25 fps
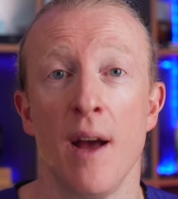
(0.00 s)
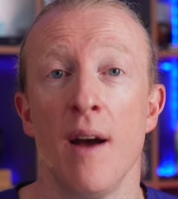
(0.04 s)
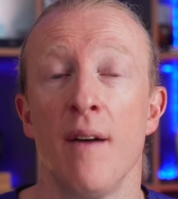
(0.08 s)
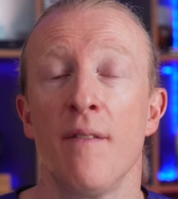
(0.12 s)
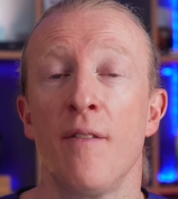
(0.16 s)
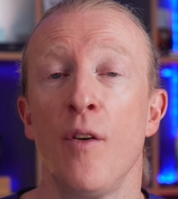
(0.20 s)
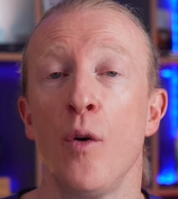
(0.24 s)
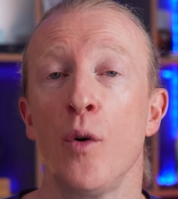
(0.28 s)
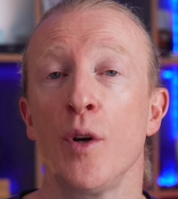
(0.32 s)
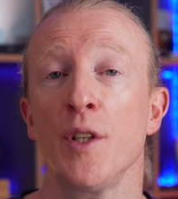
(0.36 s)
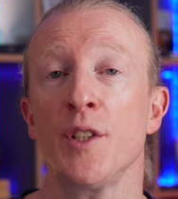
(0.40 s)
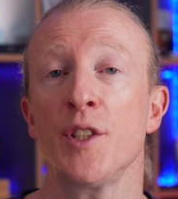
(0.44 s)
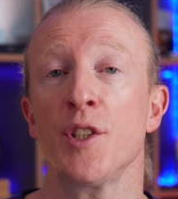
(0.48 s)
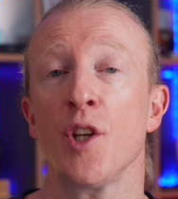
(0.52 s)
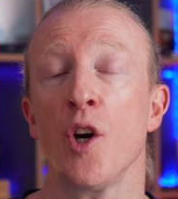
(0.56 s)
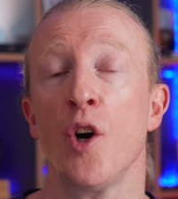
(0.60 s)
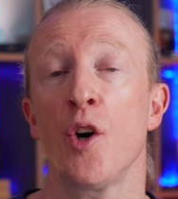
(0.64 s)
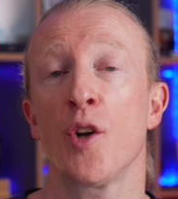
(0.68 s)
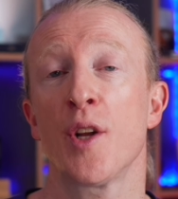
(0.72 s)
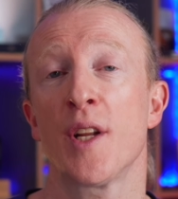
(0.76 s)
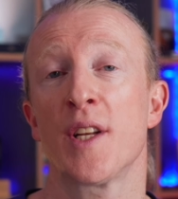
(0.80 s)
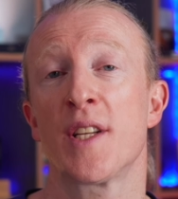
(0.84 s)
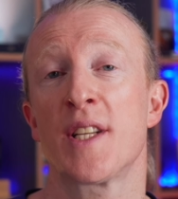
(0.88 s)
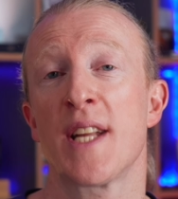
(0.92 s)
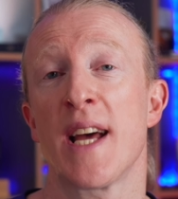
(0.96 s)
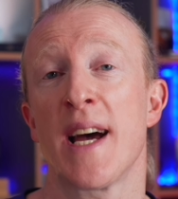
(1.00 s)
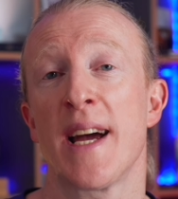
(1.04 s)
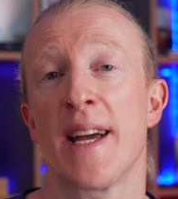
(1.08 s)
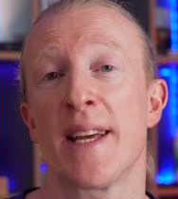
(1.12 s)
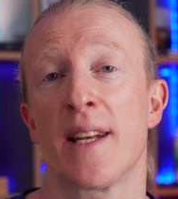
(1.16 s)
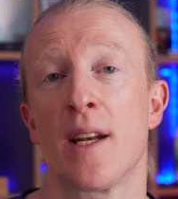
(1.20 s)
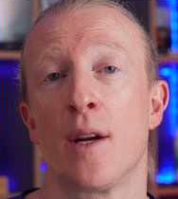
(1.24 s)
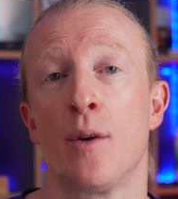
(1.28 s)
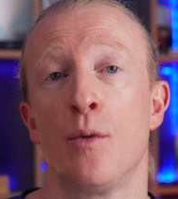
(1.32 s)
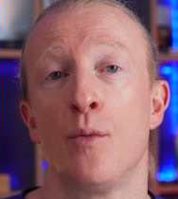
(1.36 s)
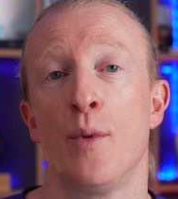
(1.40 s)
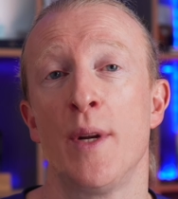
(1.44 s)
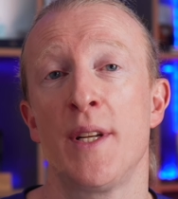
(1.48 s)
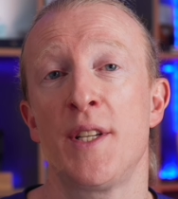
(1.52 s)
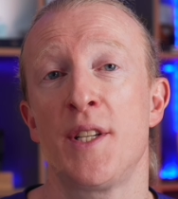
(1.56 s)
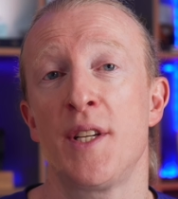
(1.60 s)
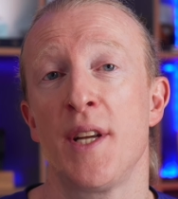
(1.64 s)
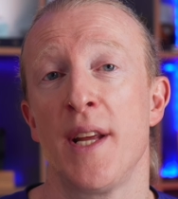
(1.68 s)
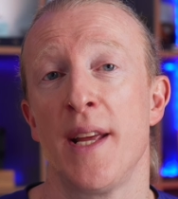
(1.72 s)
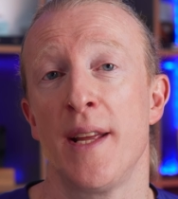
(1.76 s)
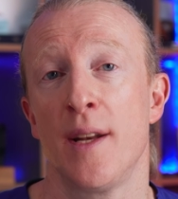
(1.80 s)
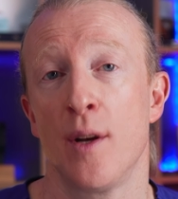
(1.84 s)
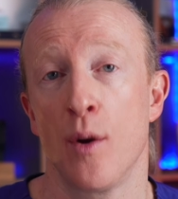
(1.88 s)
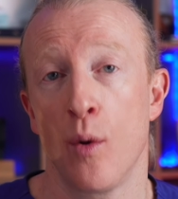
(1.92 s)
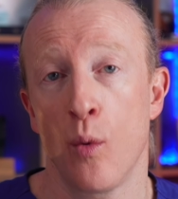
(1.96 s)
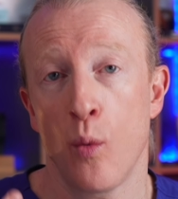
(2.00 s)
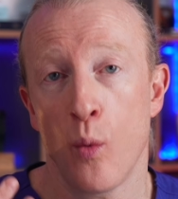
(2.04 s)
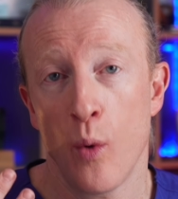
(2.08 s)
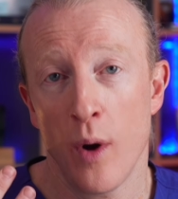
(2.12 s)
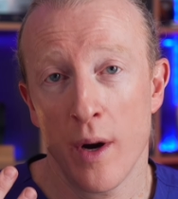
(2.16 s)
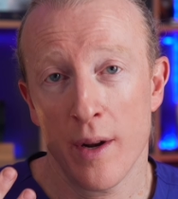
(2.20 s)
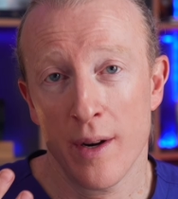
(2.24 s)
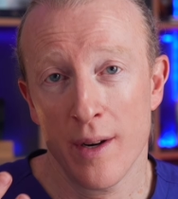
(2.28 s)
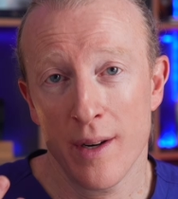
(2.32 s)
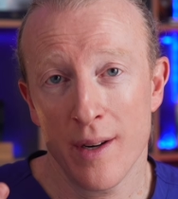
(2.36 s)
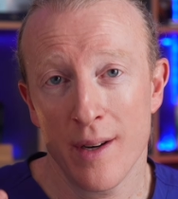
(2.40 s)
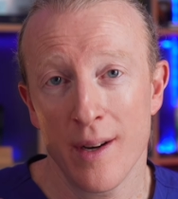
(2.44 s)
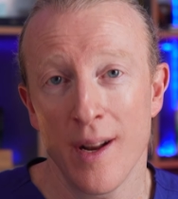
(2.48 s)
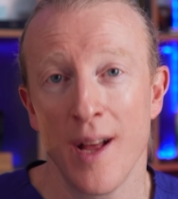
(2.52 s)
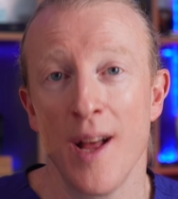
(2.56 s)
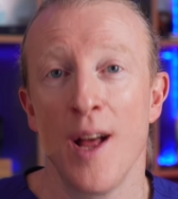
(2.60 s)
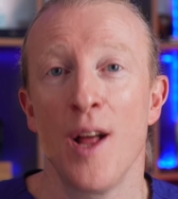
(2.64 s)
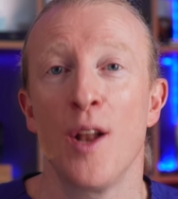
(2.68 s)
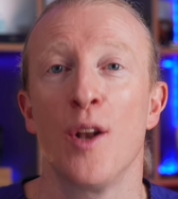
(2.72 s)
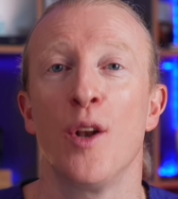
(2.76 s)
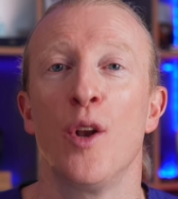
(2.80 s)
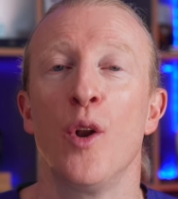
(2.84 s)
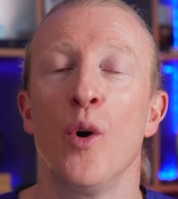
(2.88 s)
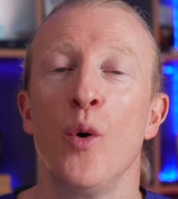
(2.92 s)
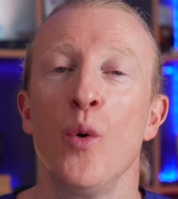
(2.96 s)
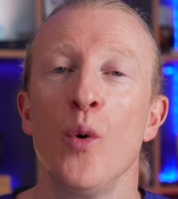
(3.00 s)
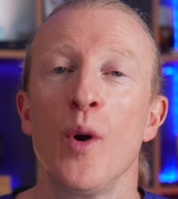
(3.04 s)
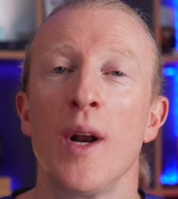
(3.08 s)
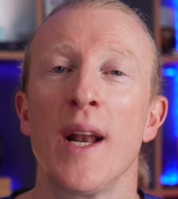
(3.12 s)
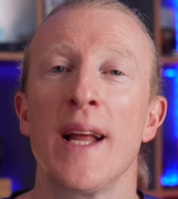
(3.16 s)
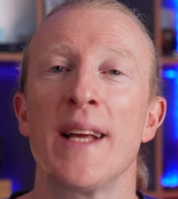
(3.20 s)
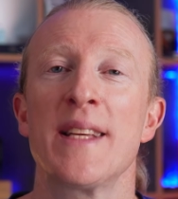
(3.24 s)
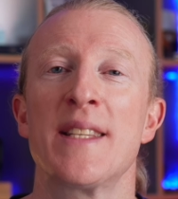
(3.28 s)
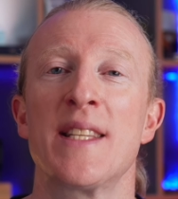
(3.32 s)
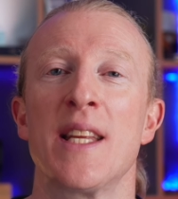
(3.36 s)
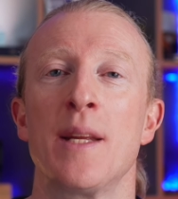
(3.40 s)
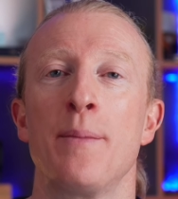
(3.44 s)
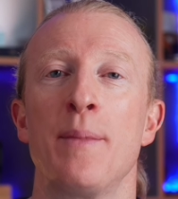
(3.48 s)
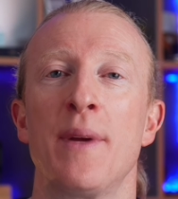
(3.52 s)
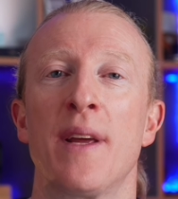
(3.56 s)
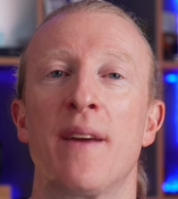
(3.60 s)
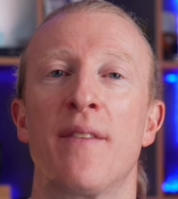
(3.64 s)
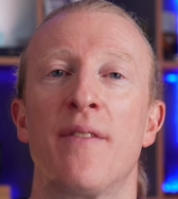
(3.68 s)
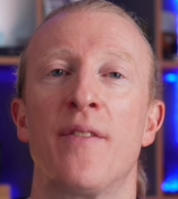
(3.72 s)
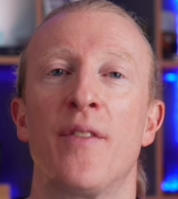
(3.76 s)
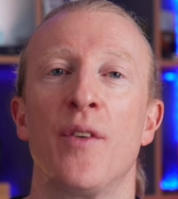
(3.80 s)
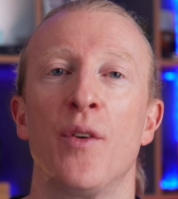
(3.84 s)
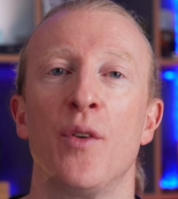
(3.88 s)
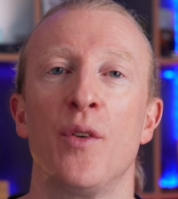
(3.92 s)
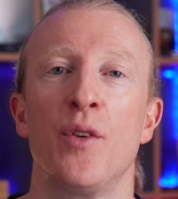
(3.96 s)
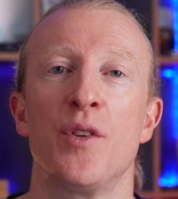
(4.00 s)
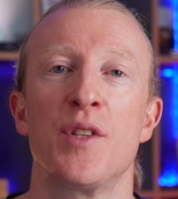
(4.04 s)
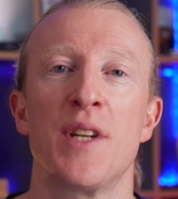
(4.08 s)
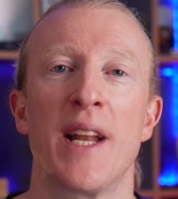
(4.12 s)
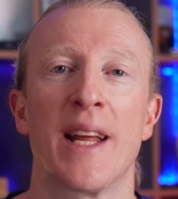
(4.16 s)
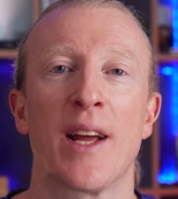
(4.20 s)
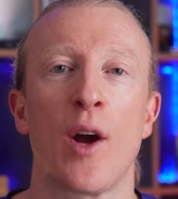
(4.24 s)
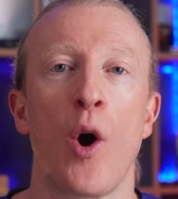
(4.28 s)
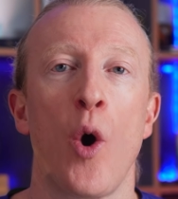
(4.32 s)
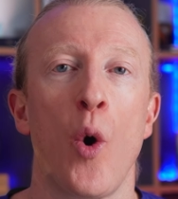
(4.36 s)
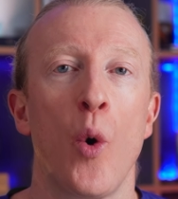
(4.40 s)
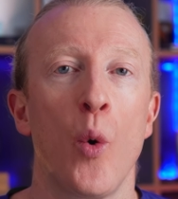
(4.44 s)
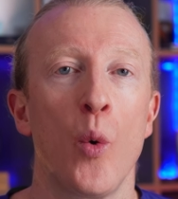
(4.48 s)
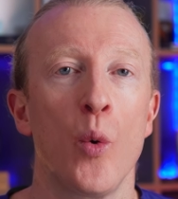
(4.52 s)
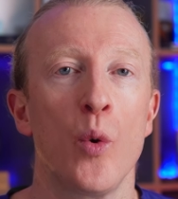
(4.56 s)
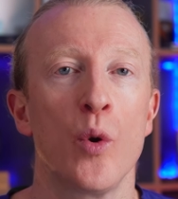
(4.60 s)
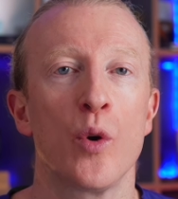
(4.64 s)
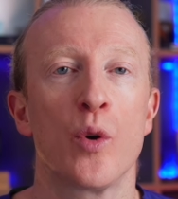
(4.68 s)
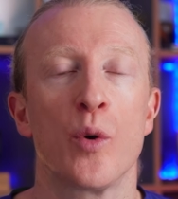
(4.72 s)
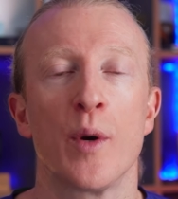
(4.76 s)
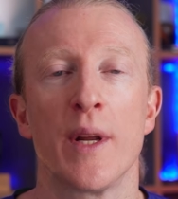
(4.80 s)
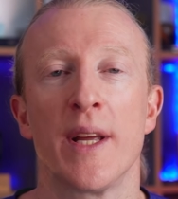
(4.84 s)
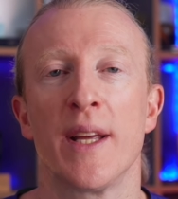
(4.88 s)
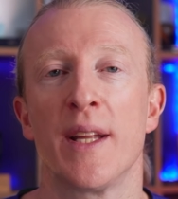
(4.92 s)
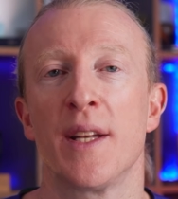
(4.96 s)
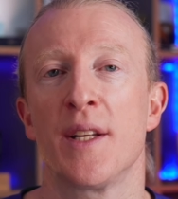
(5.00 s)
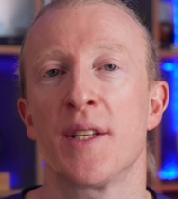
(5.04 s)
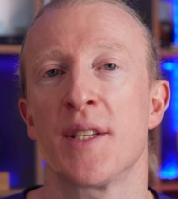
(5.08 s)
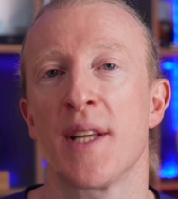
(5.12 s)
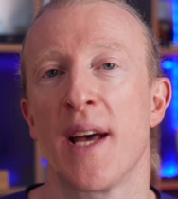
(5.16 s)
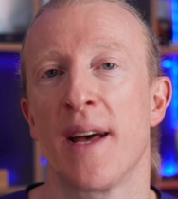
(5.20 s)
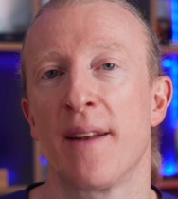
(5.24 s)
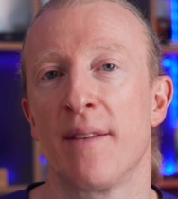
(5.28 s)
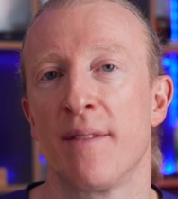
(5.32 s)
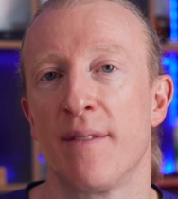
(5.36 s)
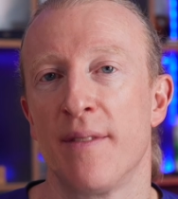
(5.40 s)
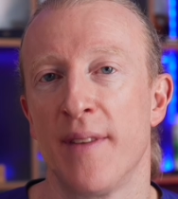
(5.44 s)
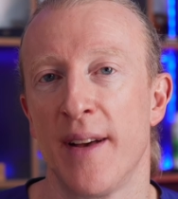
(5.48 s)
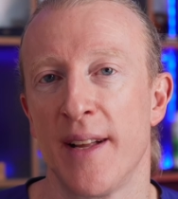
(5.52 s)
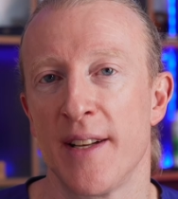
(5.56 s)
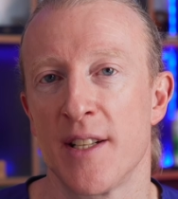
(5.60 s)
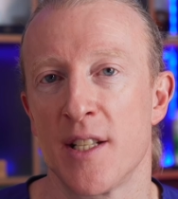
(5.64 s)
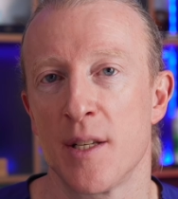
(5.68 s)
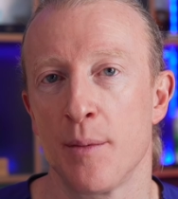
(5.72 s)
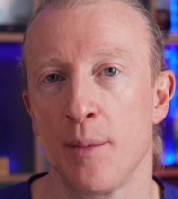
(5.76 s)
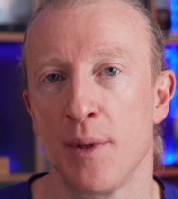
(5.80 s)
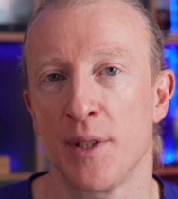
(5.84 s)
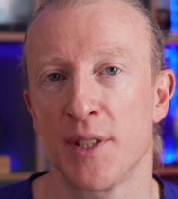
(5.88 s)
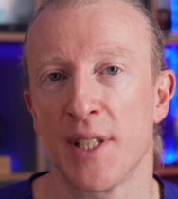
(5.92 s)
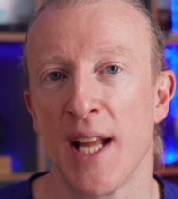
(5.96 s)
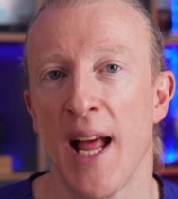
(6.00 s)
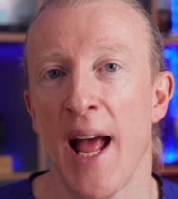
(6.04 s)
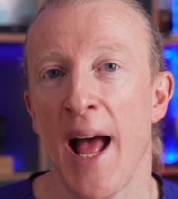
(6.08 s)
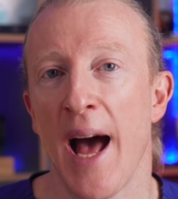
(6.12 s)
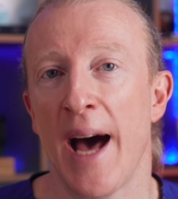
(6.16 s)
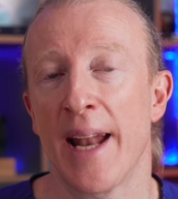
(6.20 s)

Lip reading: Focus on a diet rich in water, low glycemic foods like whole grains and vegetables,